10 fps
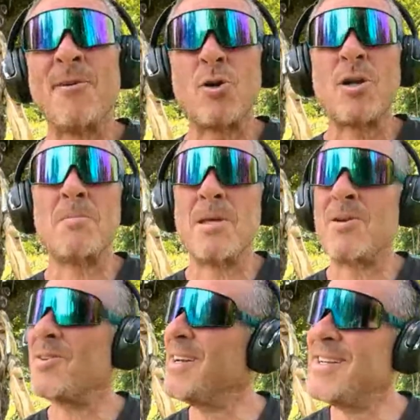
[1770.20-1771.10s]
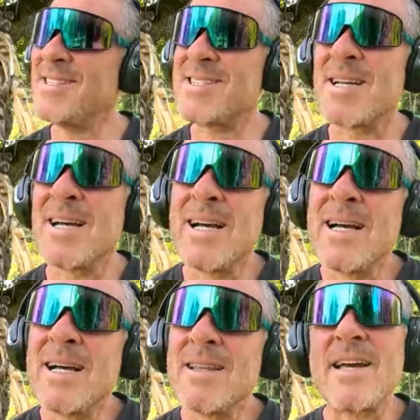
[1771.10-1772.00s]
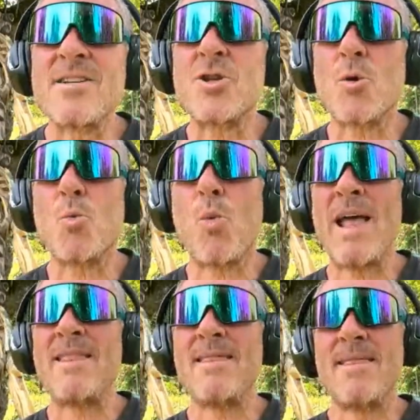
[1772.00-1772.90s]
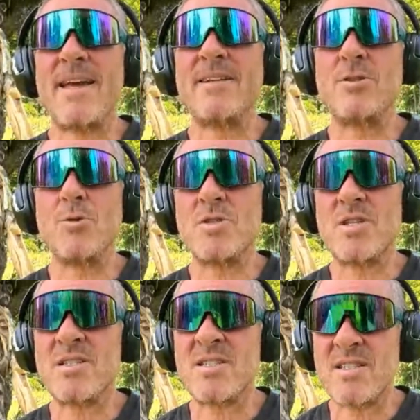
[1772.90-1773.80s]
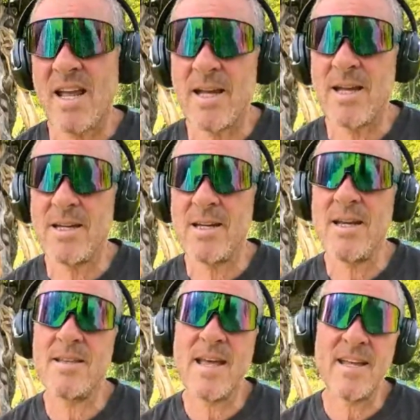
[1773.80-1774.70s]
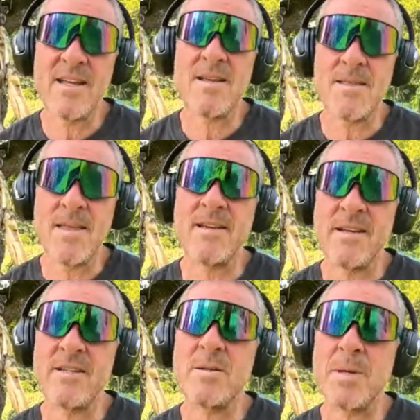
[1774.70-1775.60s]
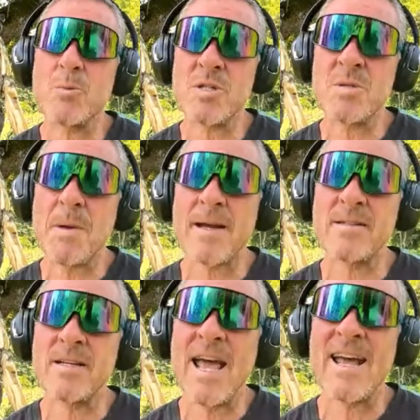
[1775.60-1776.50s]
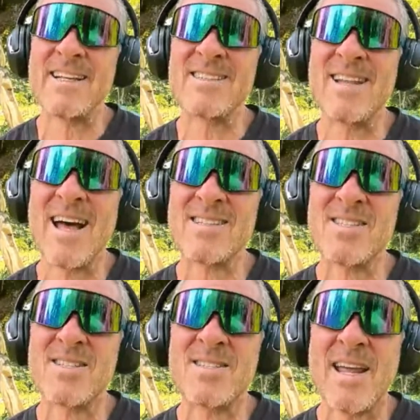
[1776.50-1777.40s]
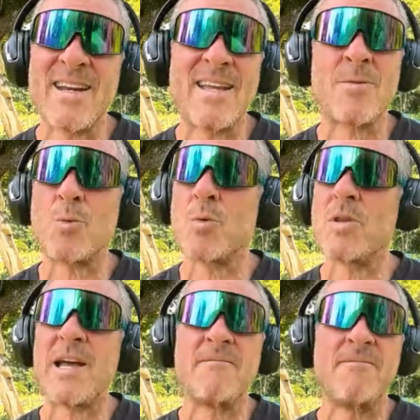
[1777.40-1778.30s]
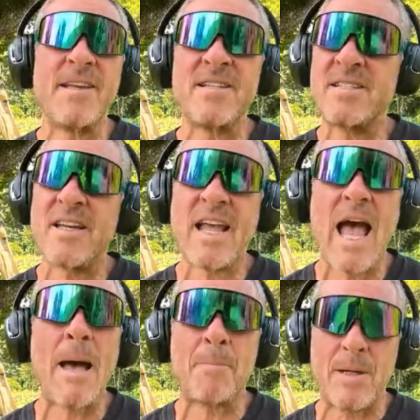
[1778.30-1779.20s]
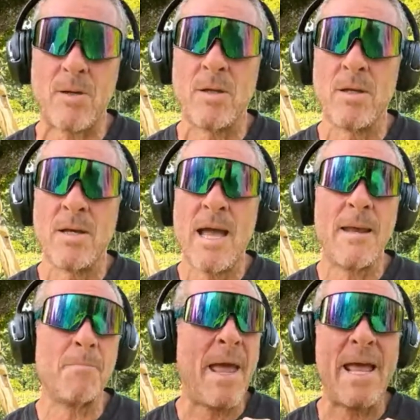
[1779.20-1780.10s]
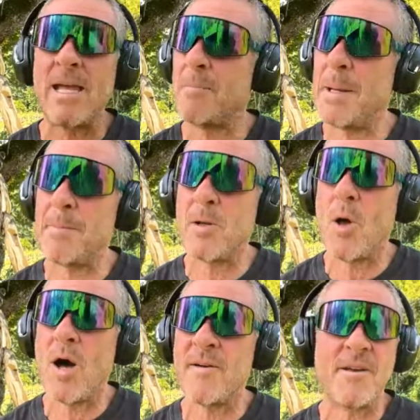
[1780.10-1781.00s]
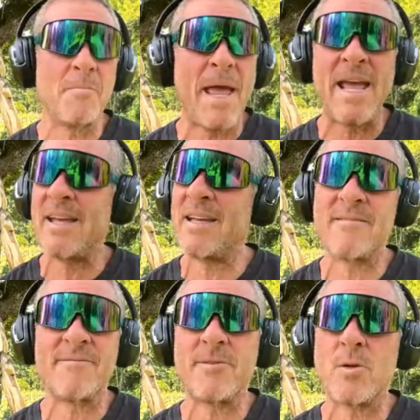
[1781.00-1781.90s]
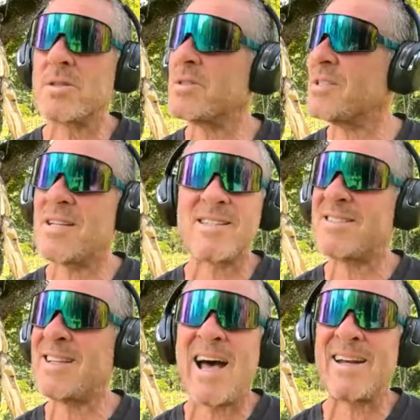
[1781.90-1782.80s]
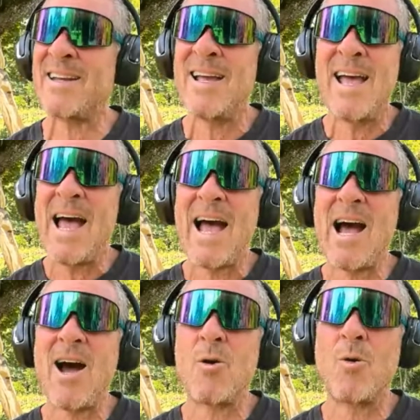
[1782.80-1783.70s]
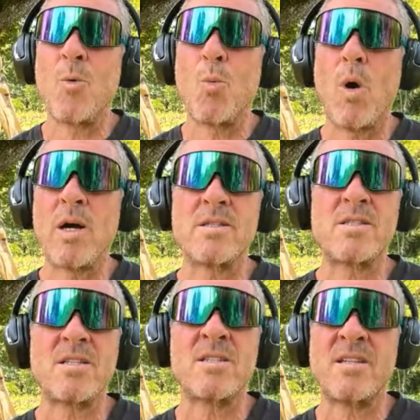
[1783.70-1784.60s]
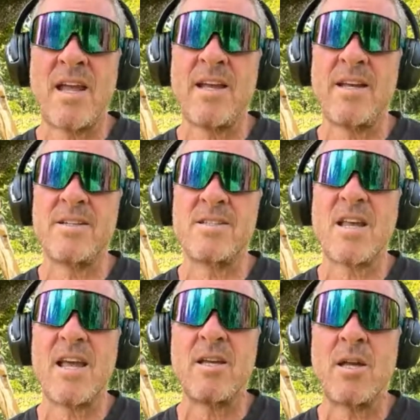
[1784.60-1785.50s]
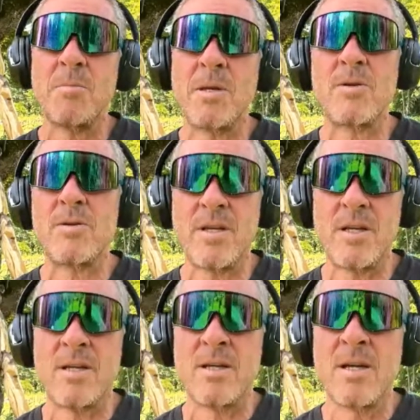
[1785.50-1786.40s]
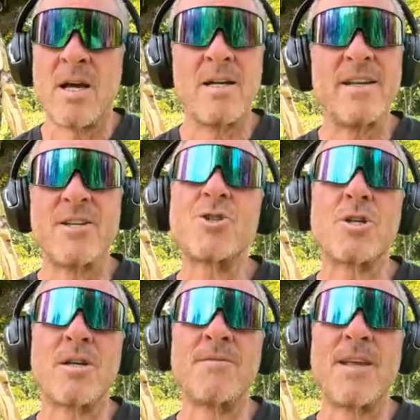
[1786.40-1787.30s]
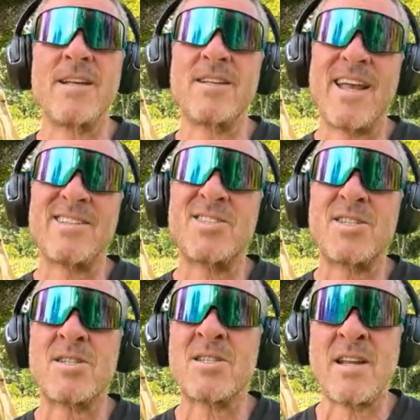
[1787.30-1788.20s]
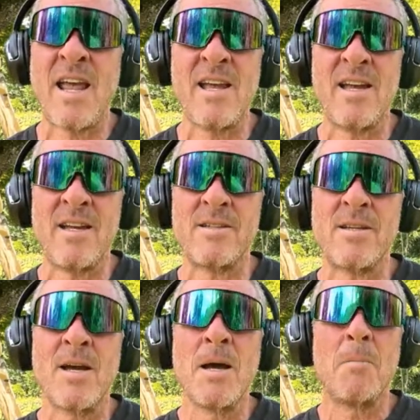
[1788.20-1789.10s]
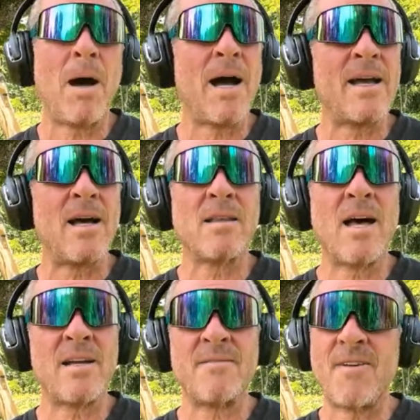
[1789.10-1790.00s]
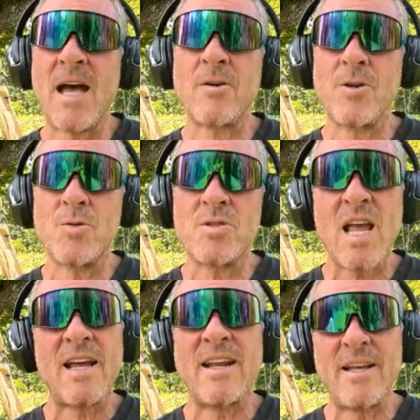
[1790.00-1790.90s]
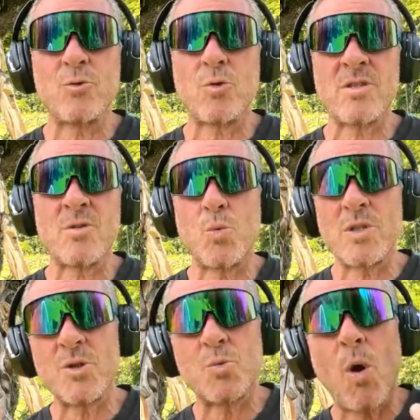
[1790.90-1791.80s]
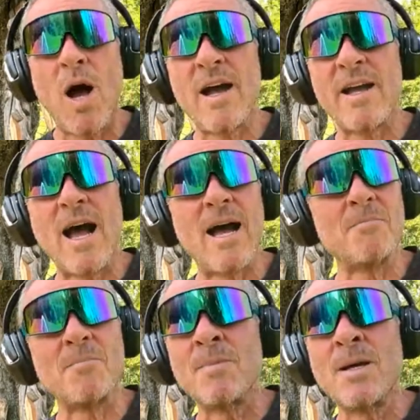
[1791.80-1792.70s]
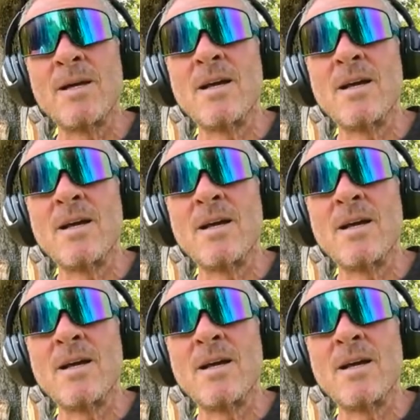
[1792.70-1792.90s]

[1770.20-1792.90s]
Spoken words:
full communities, like, so when they do sustain, they need to be respected. And it's not sustaining through like VC capital and paying people off and paying influencers. That's not how one sustains a community initiative. It gets sustained by aligned values and interest, which is why I'm